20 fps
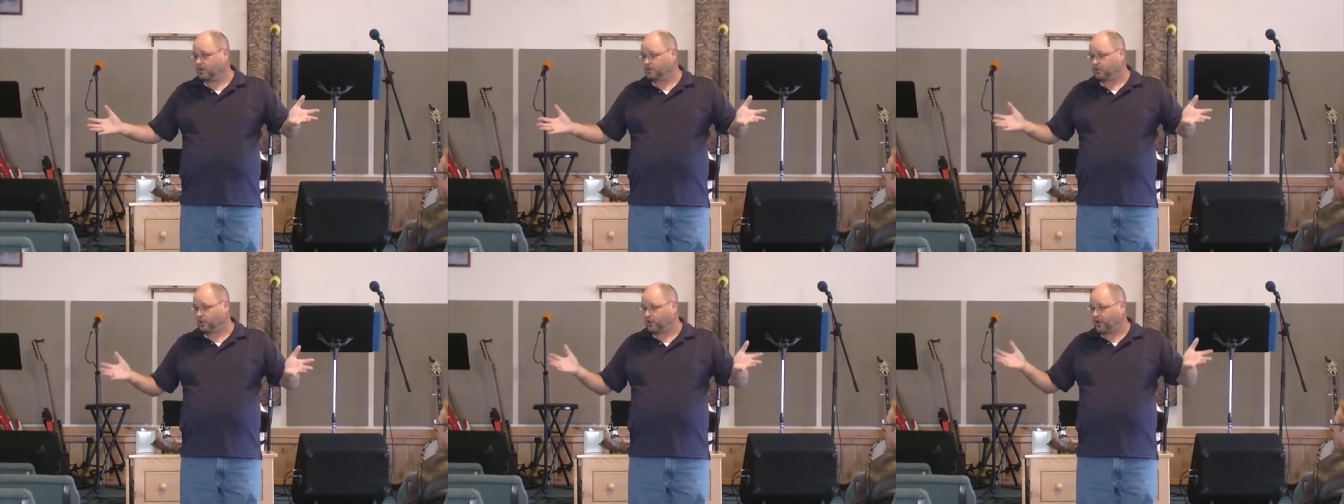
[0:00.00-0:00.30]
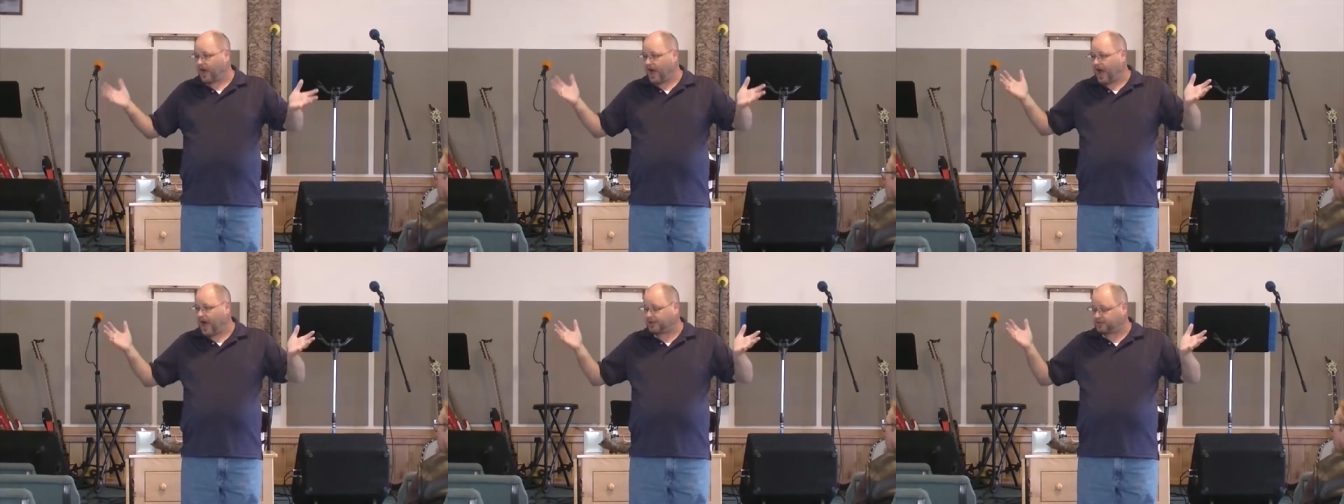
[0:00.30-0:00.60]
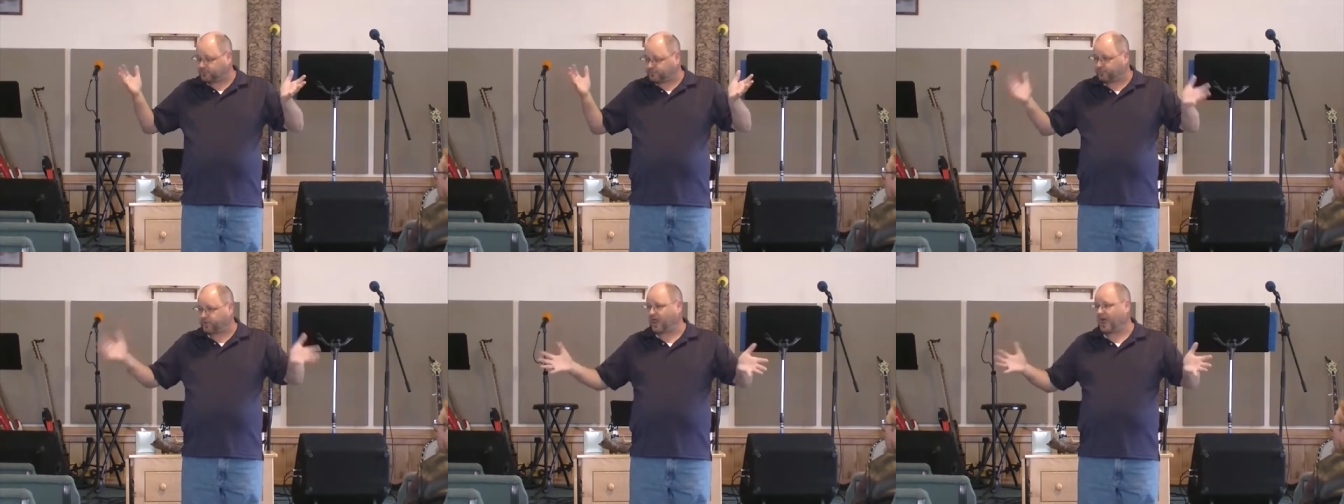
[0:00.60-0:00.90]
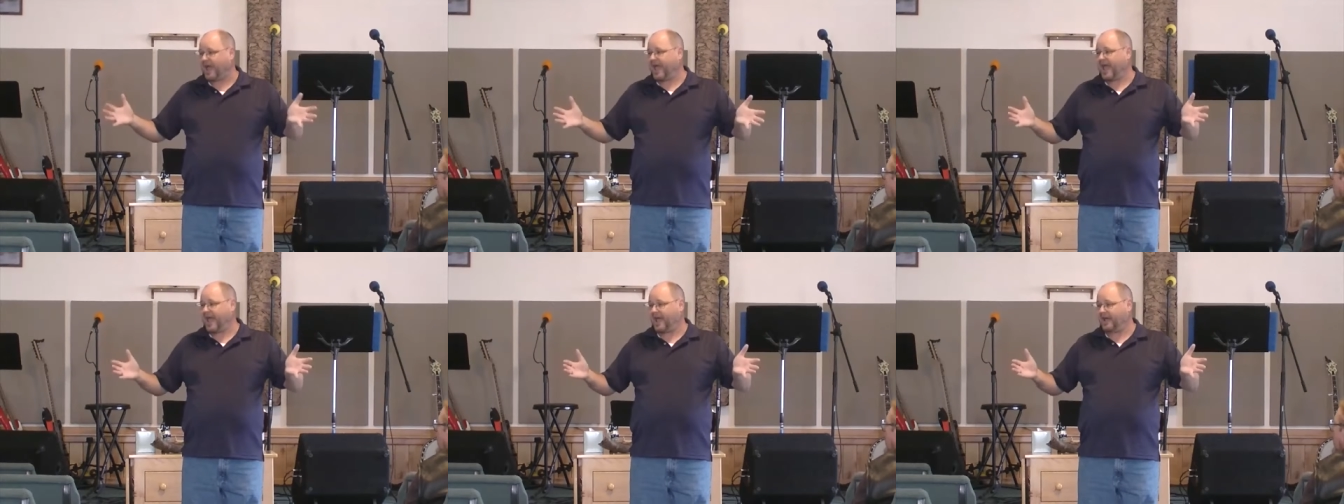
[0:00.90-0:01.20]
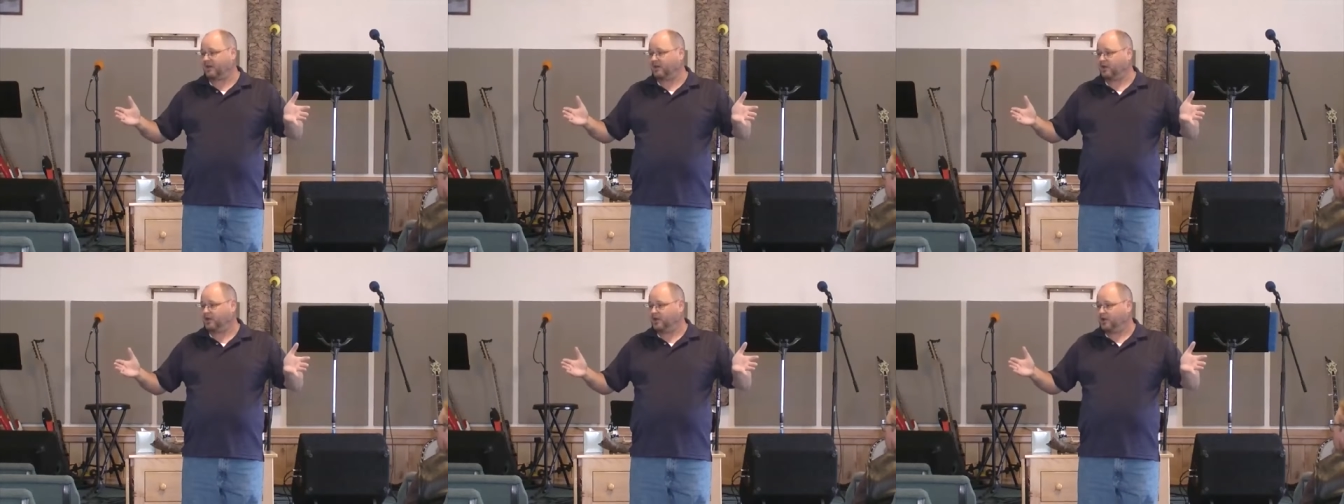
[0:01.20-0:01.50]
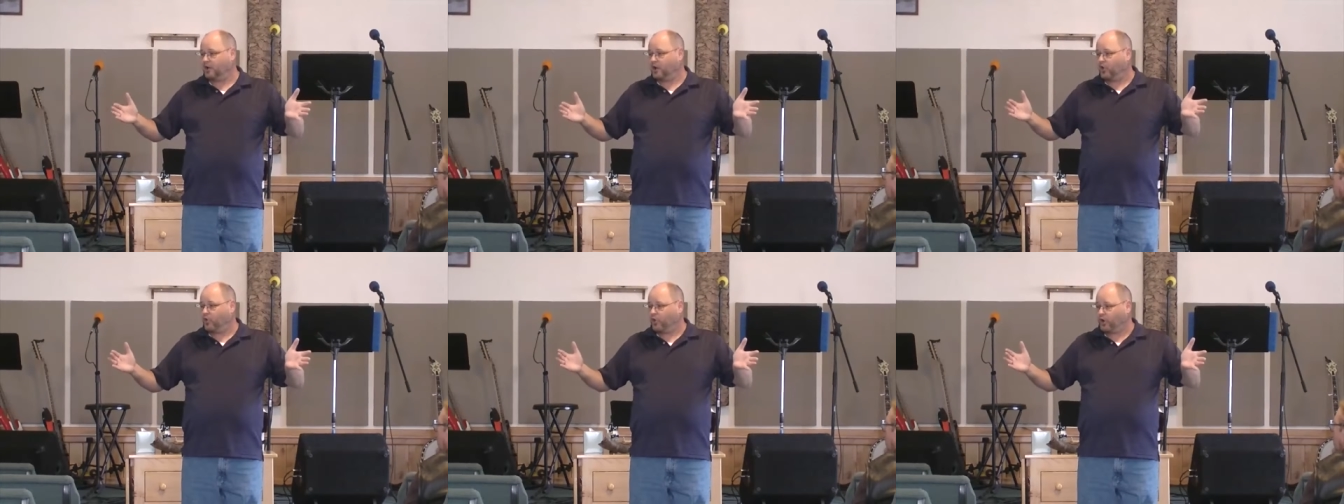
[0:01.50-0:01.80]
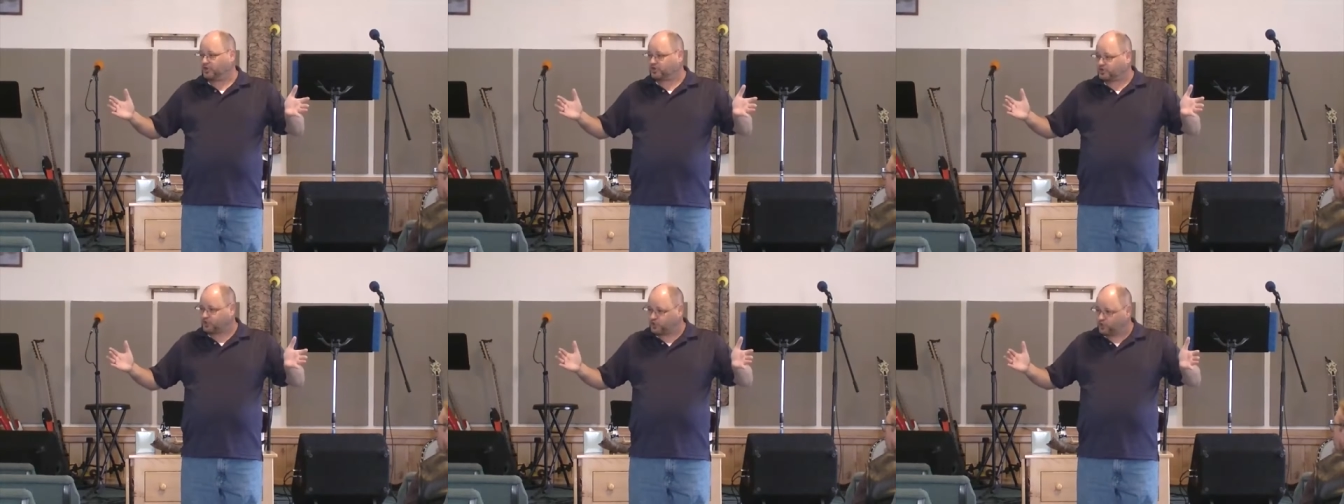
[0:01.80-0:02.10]
So God's plan
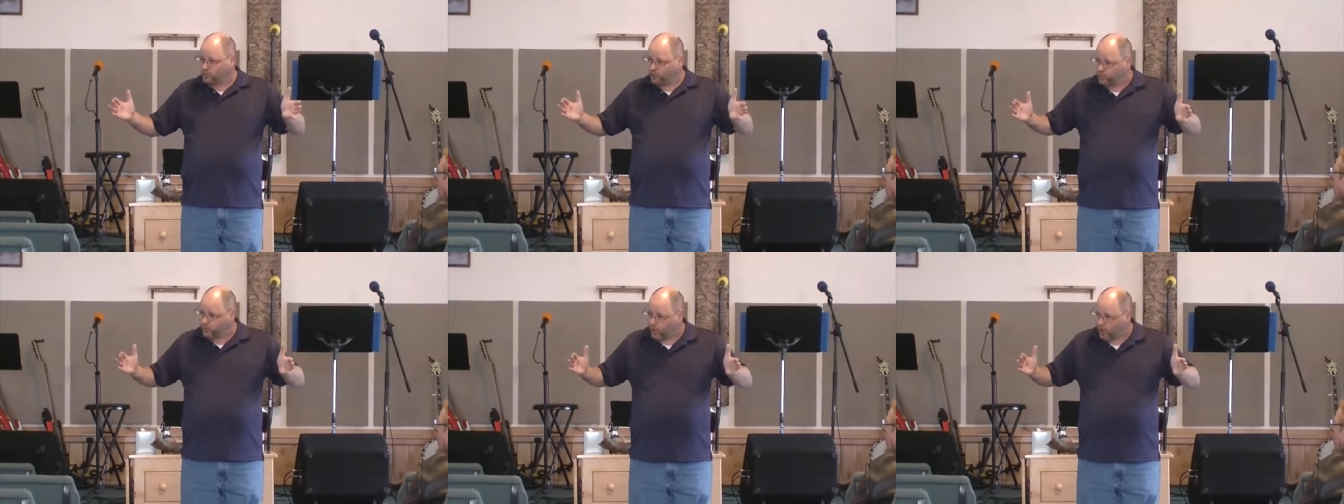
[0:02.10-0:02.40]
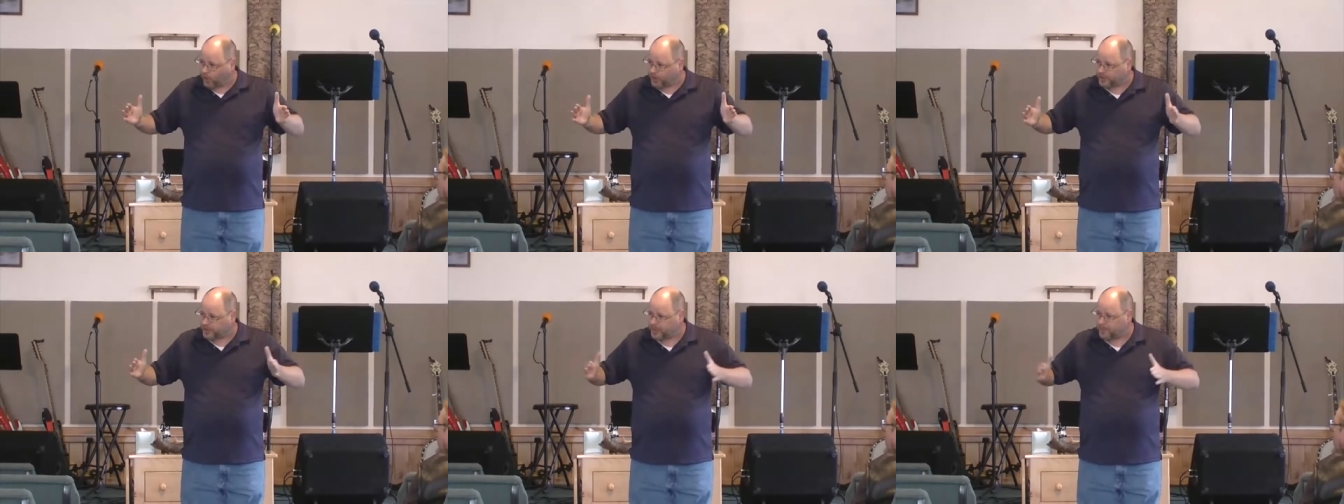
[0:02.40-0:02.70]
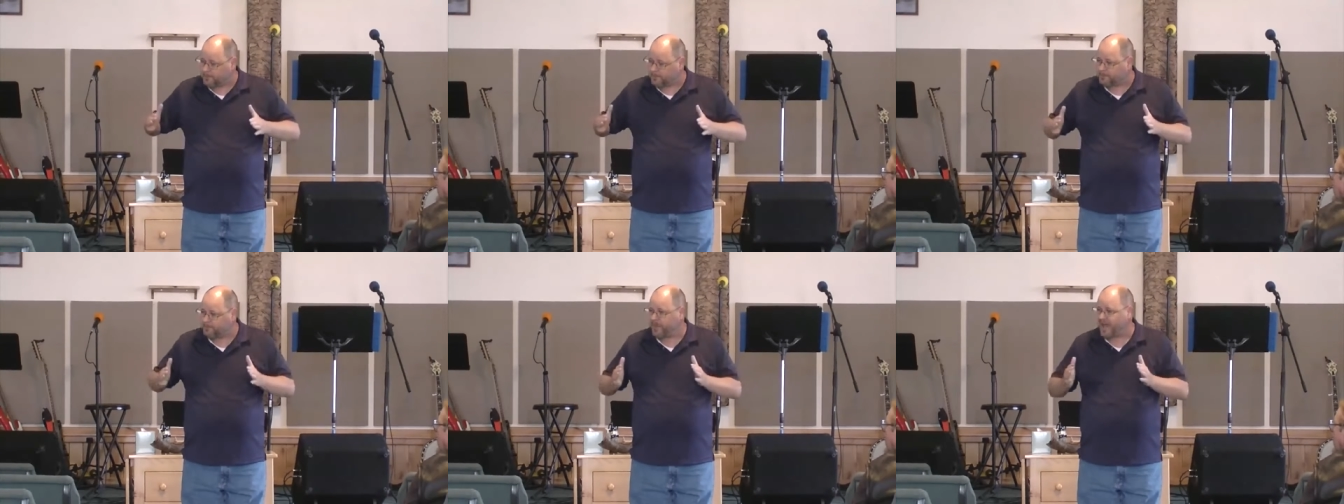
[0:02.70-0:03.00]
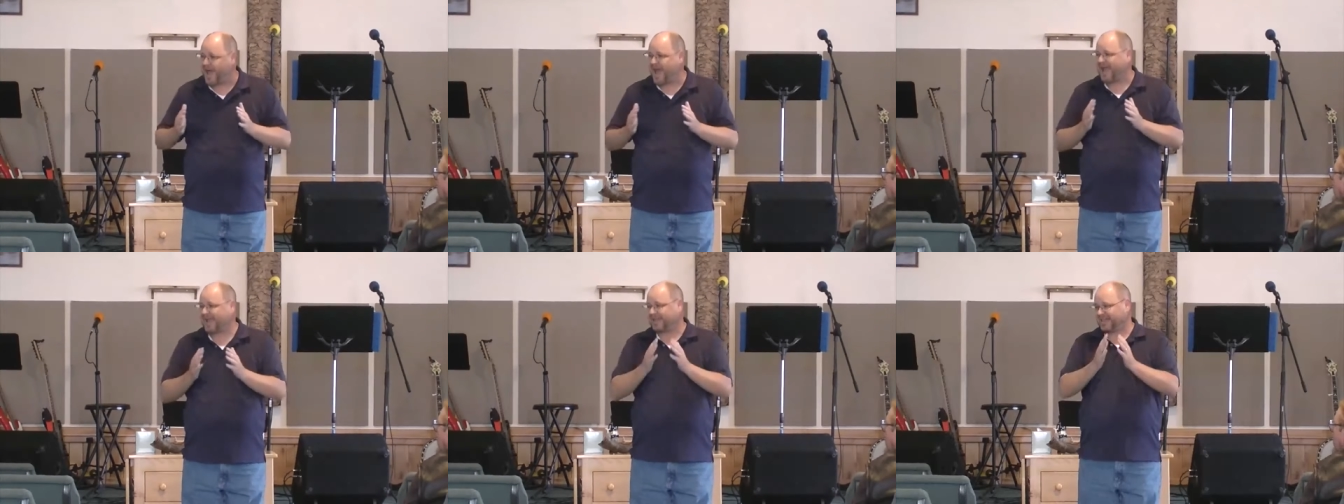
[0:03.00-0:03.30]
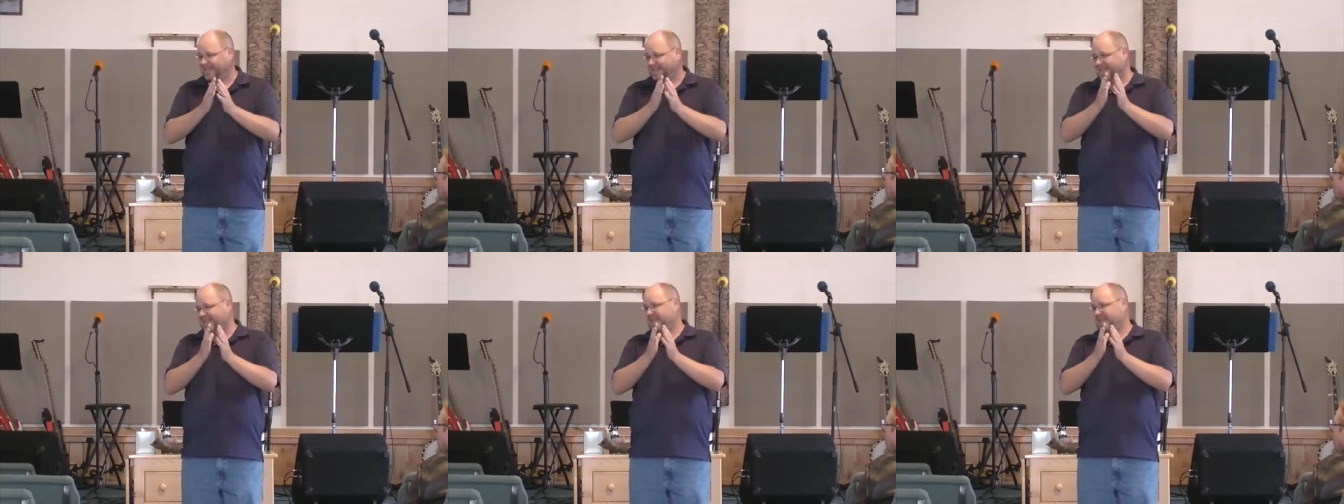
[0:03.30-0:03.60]
was to work it back